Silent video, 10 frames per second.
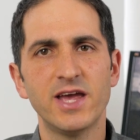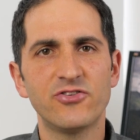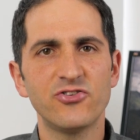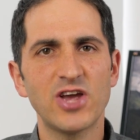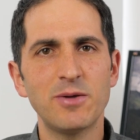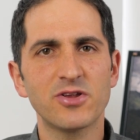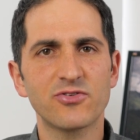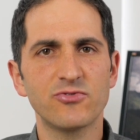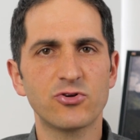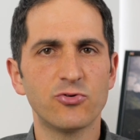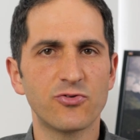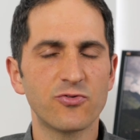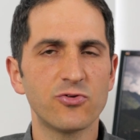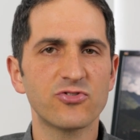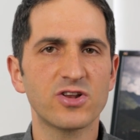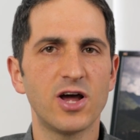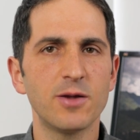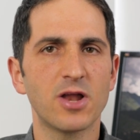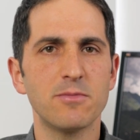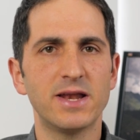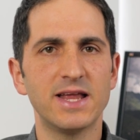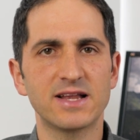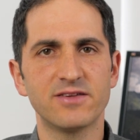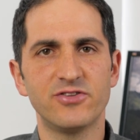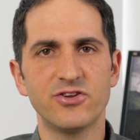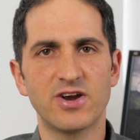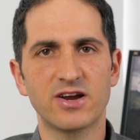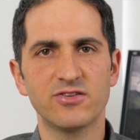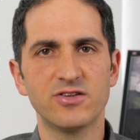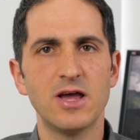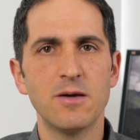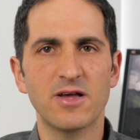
It's a shame it doesn't record floors climbed like many activity trackers.